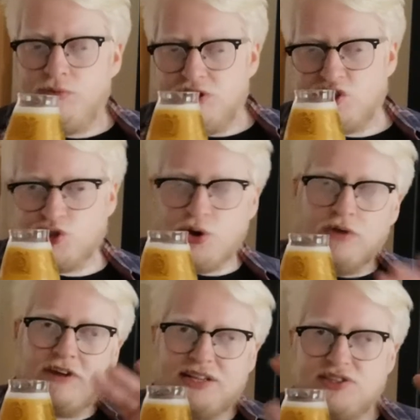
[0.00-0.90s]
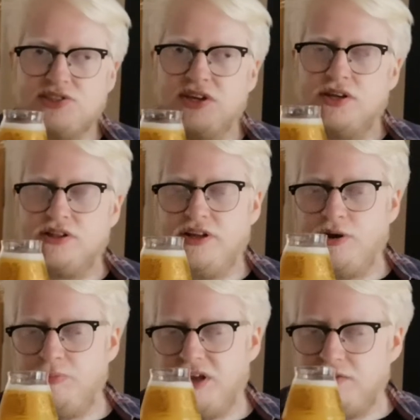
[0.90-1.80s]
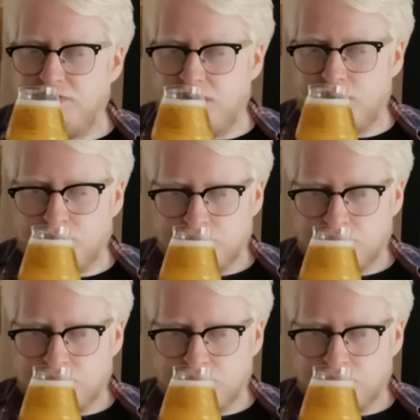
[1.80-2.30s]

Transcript: which sort of adds a little bit of a,